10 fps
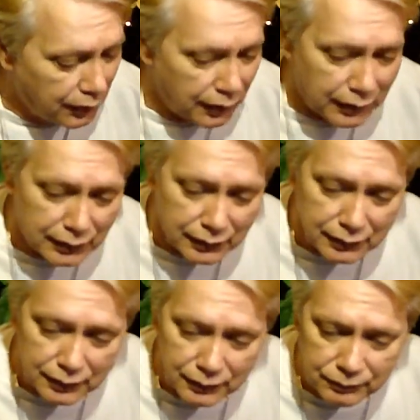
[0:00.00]

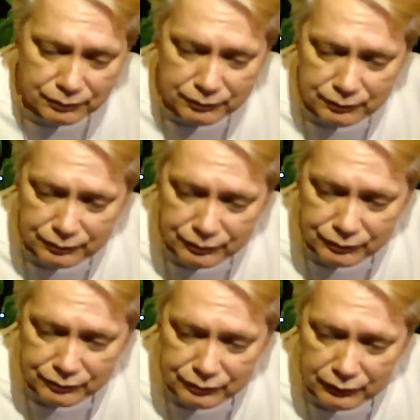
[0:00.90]
And
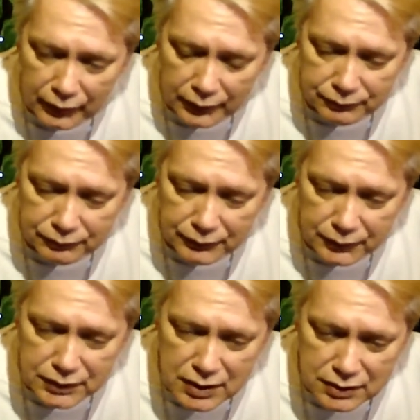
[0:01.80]
I
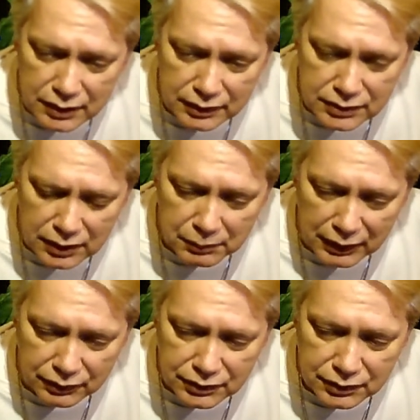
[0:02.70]
was going to tell you something
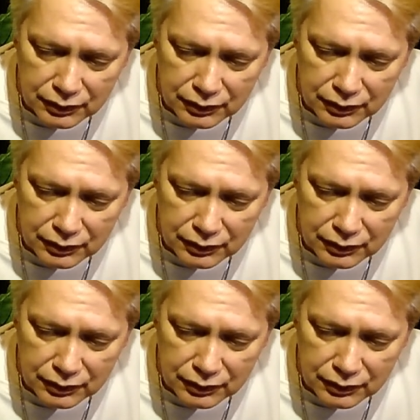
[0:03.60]
else.